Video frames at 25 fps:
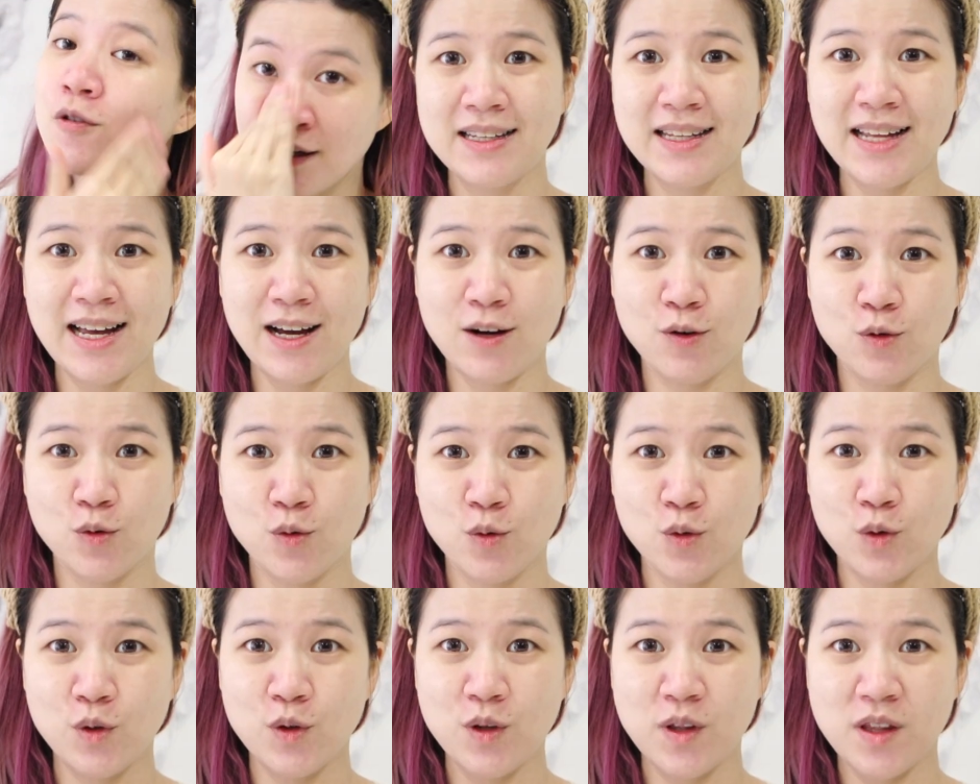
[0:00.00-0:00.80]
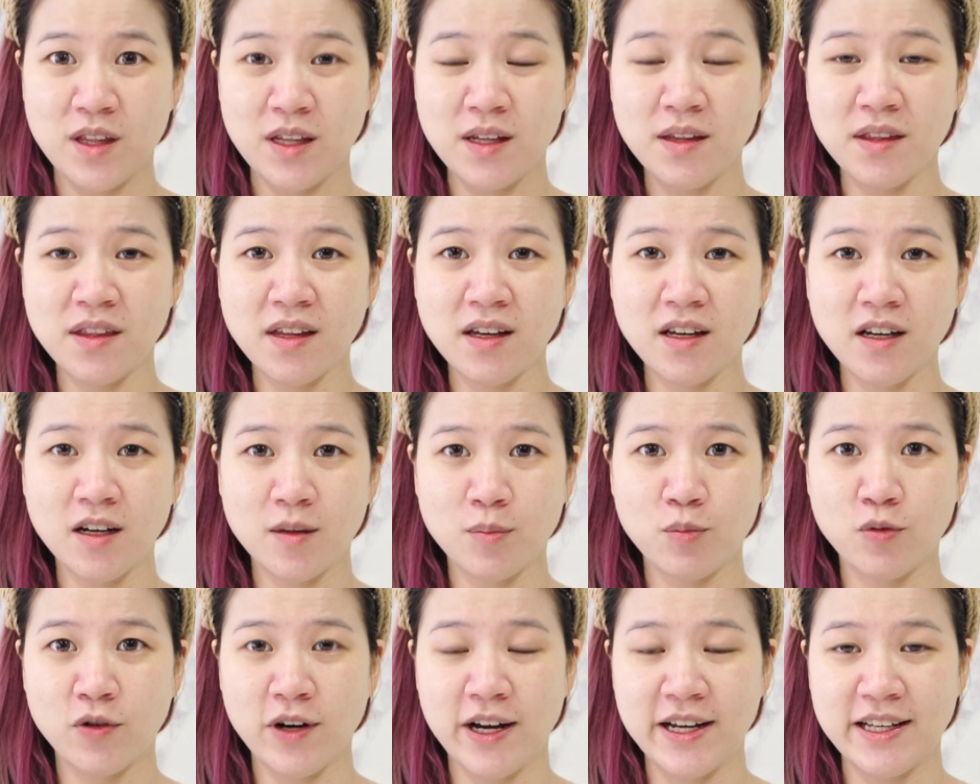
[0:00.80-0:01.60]
Now, since I
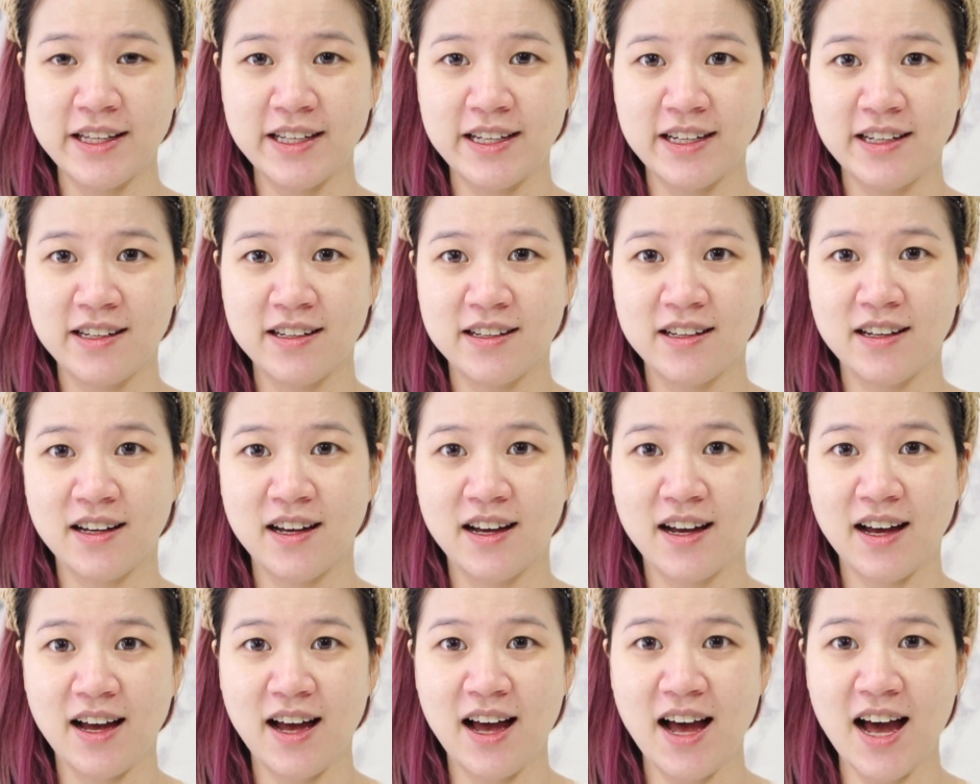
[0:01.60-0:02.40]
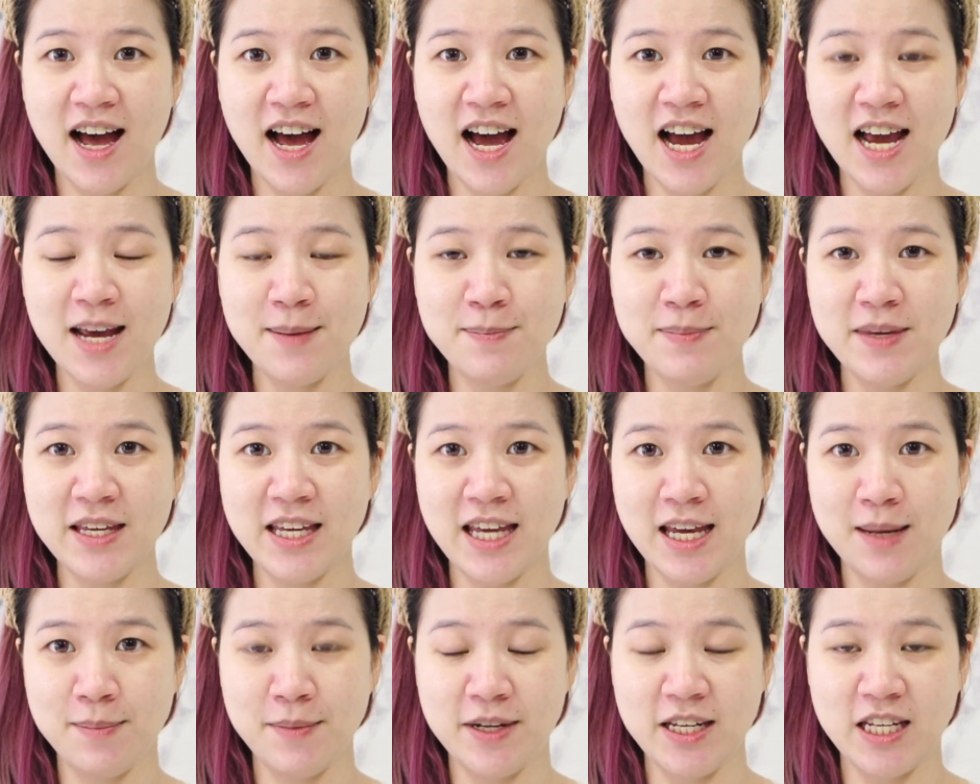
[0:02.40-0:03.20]
got pregnant, I
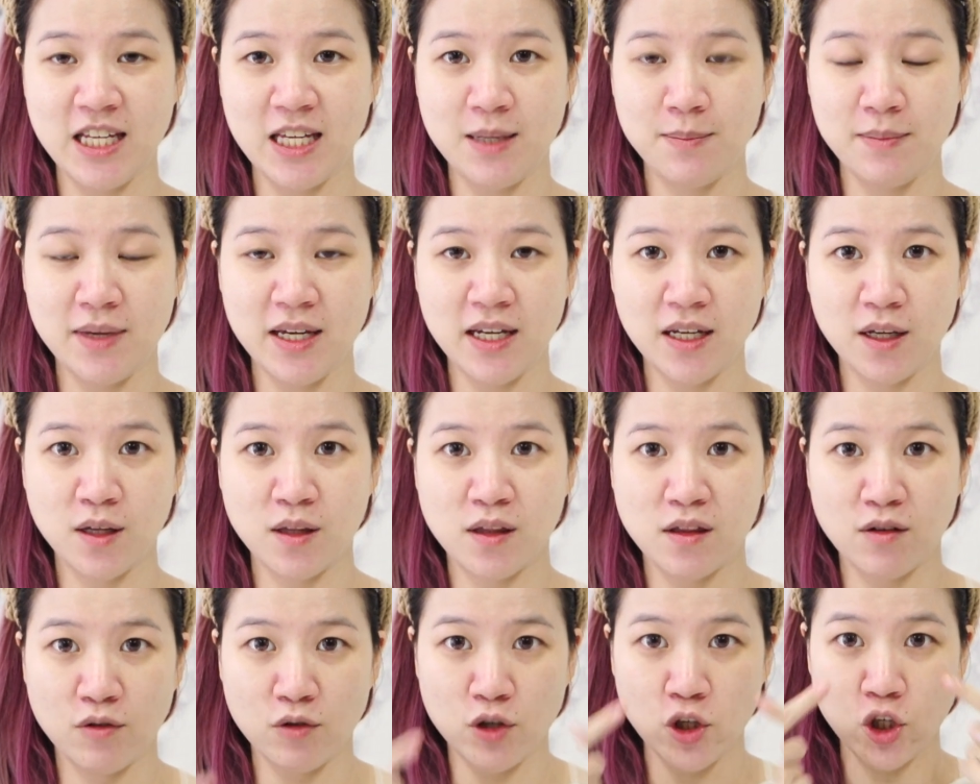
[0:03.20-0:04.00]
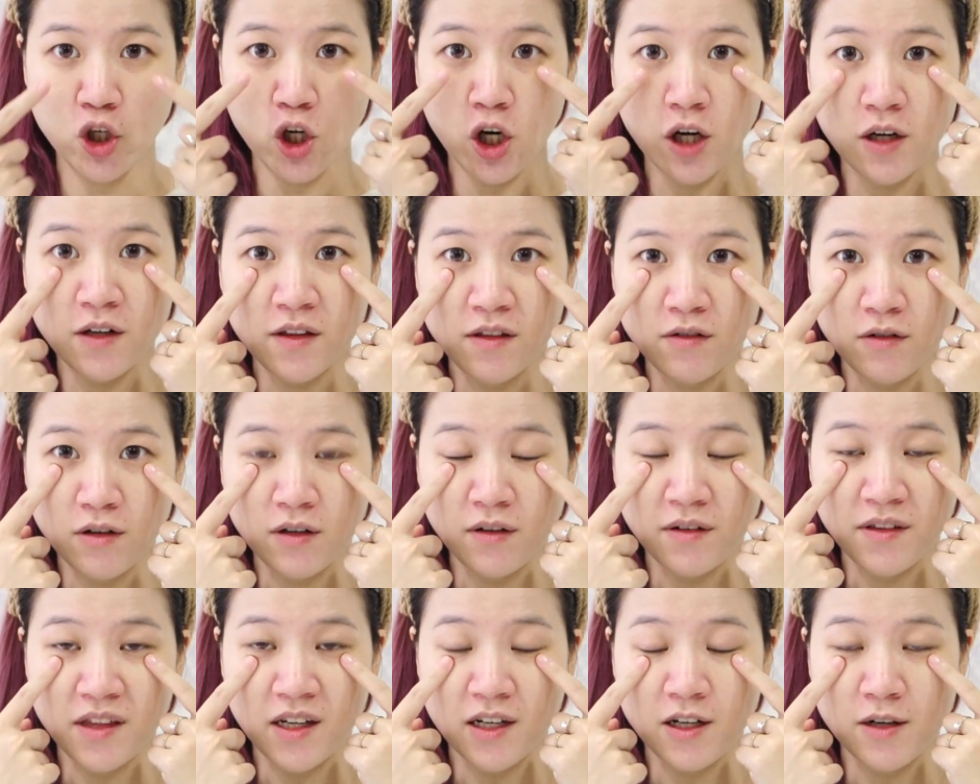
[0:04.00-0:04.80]
became anemic, so the dark
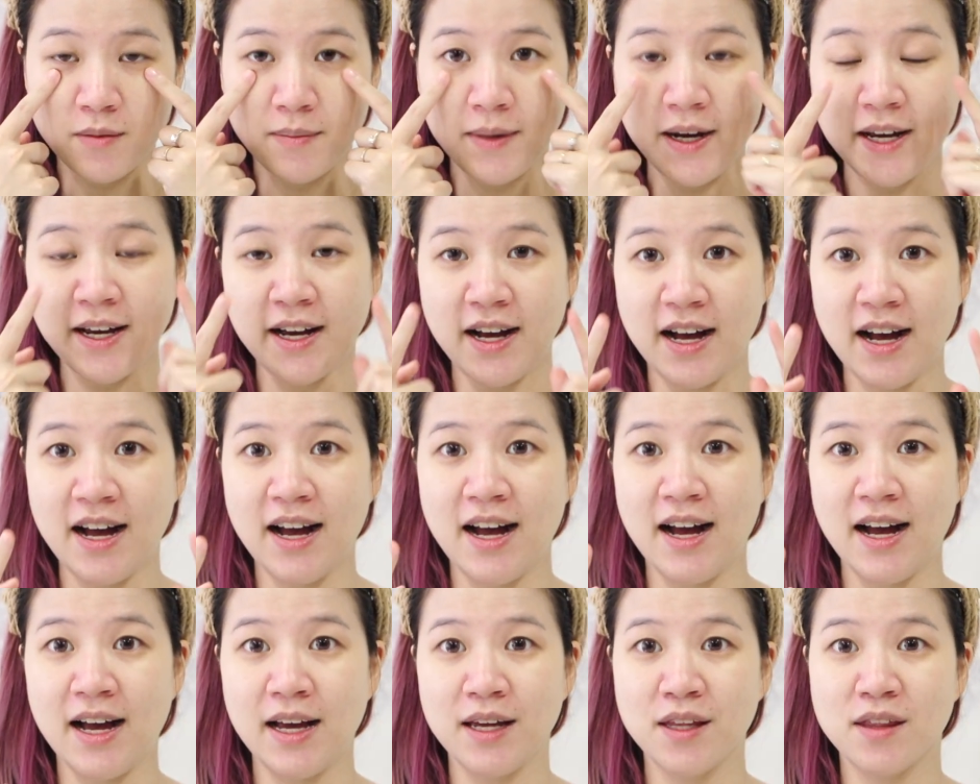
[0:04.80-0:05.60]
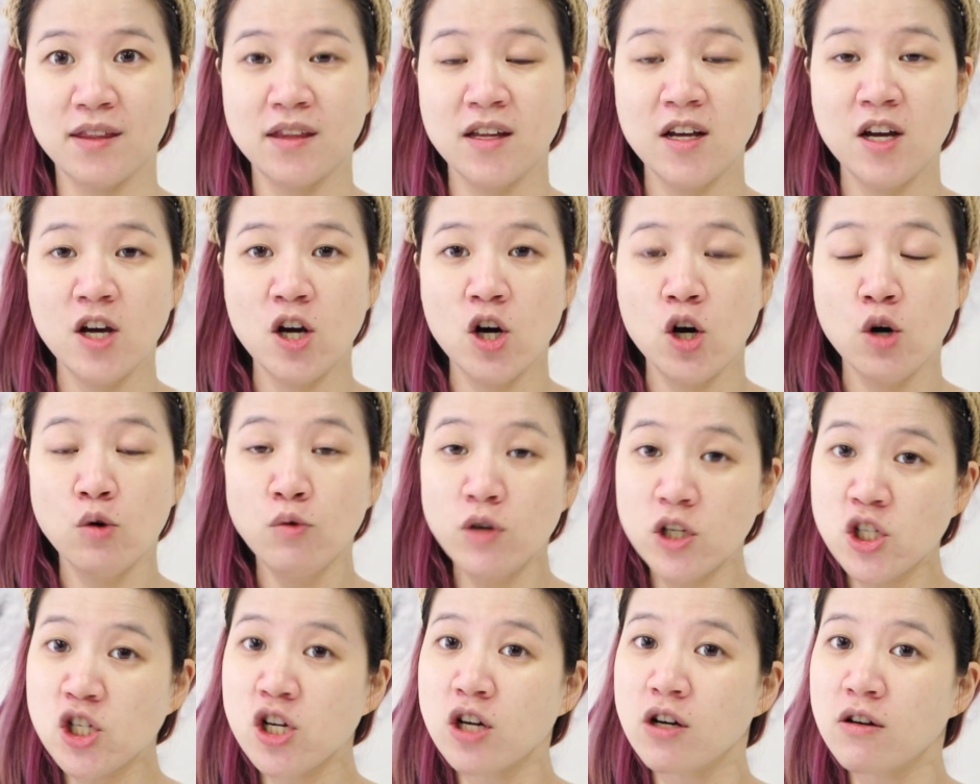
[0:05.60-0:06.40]
circles under my eyes,
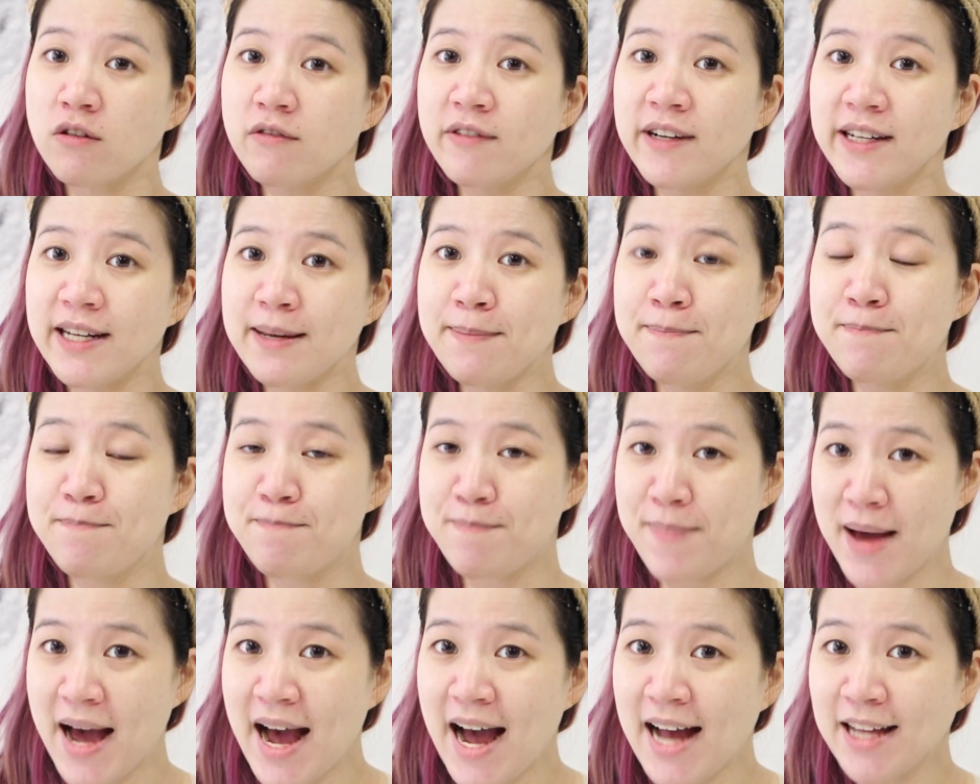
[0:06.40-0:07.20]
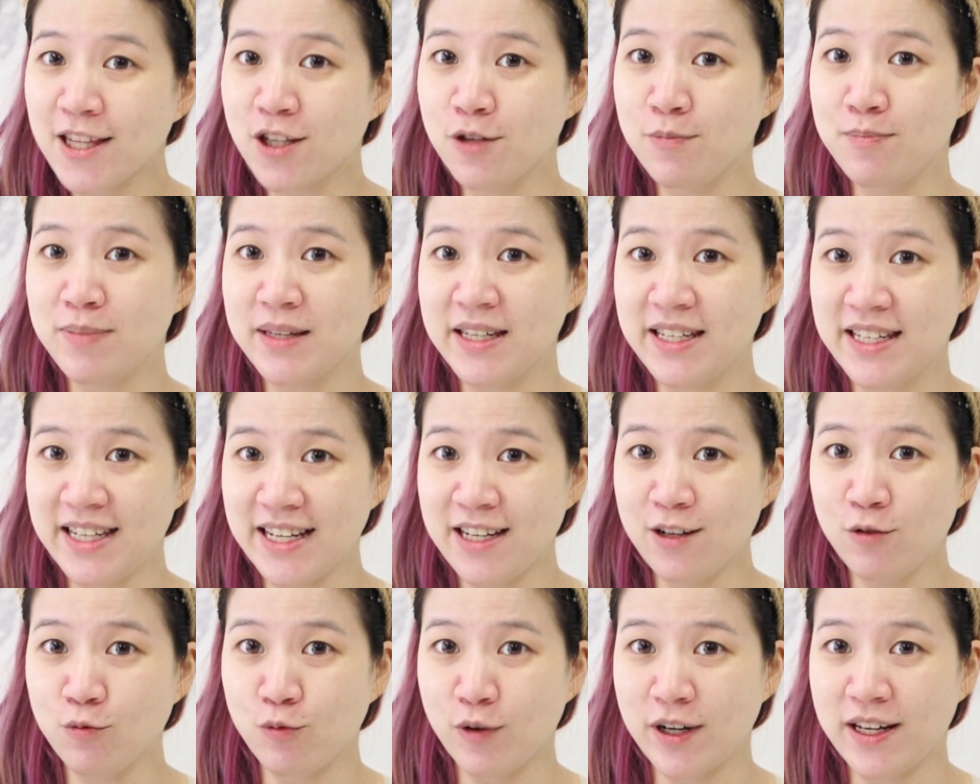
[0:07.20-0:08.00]
which are already bad to
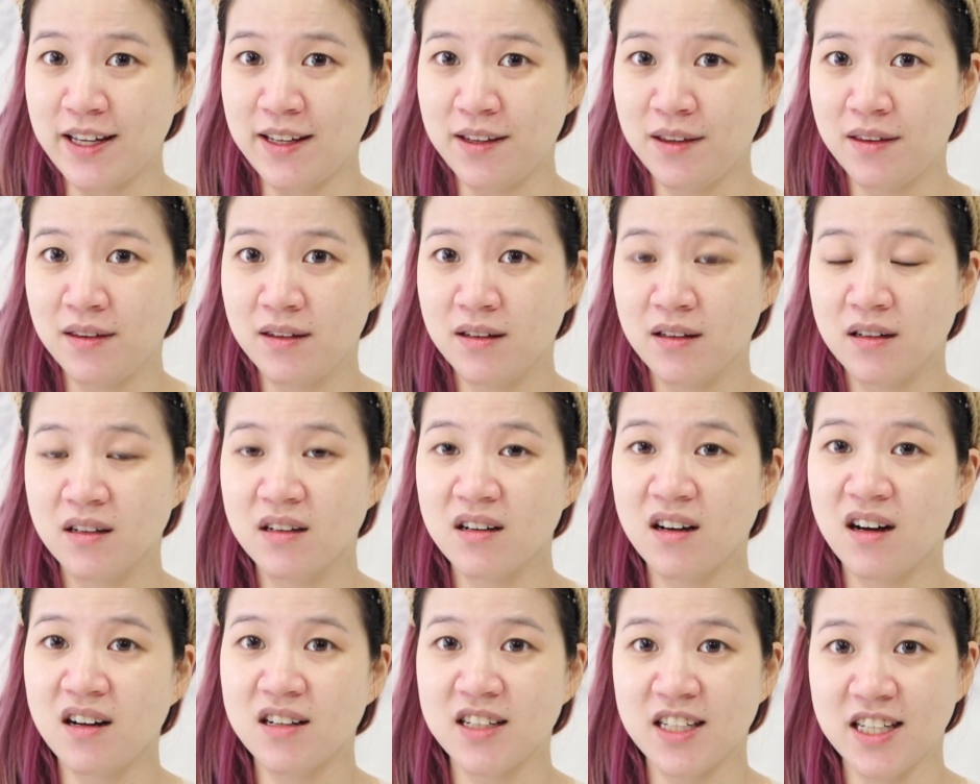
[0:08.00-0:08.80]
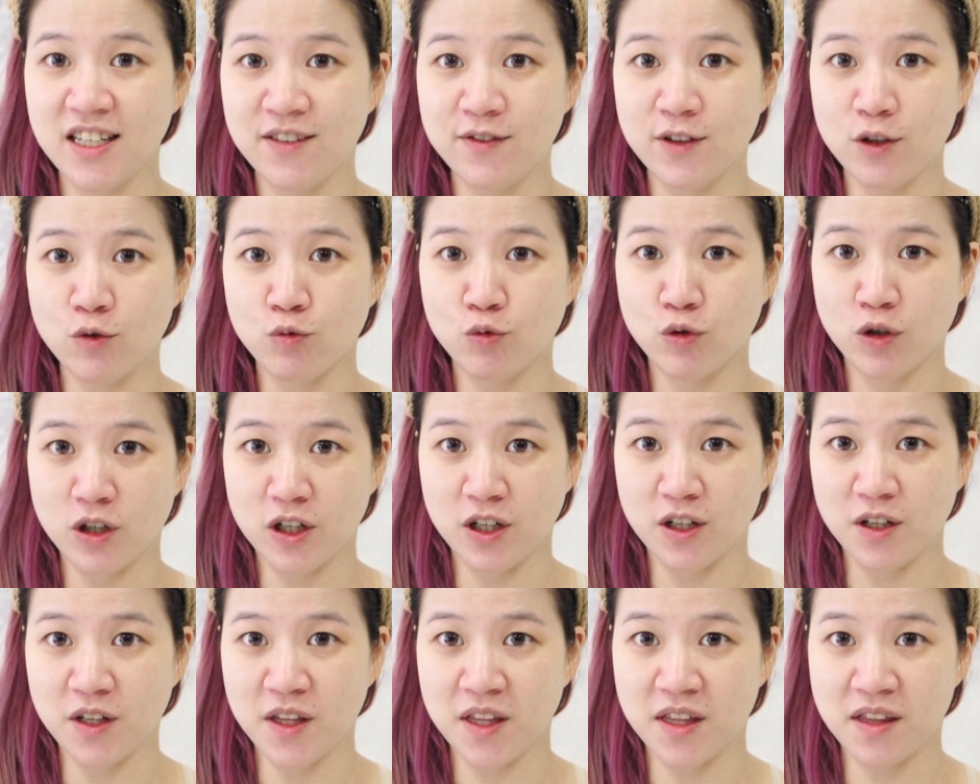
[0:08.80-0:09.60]
begin with, got even
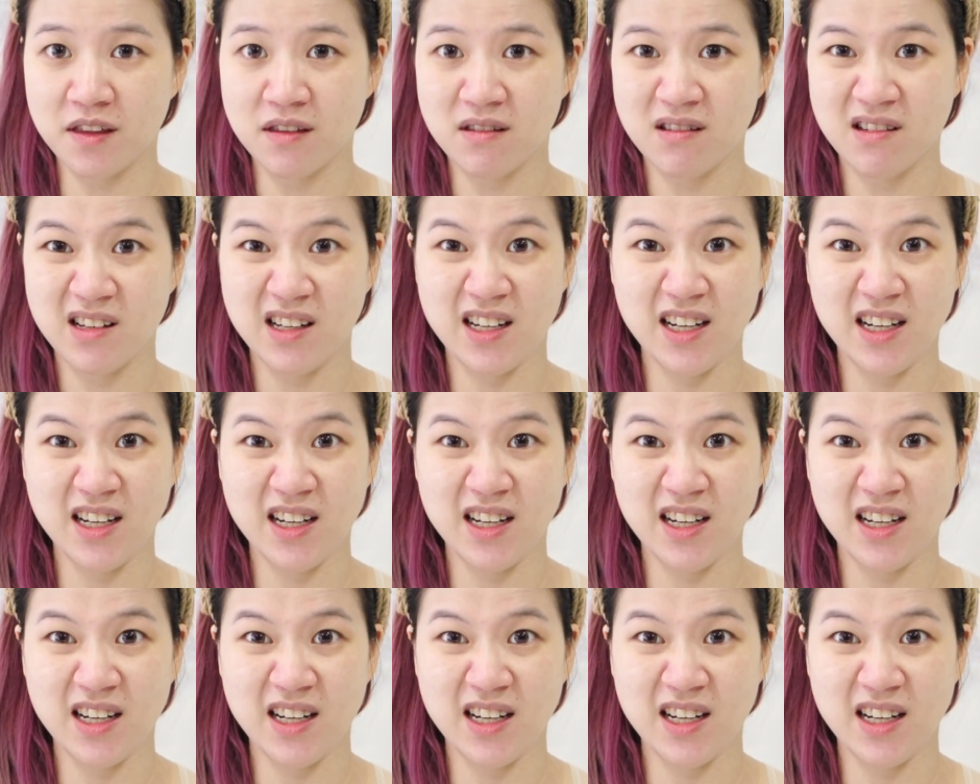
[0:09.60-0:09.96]
worse.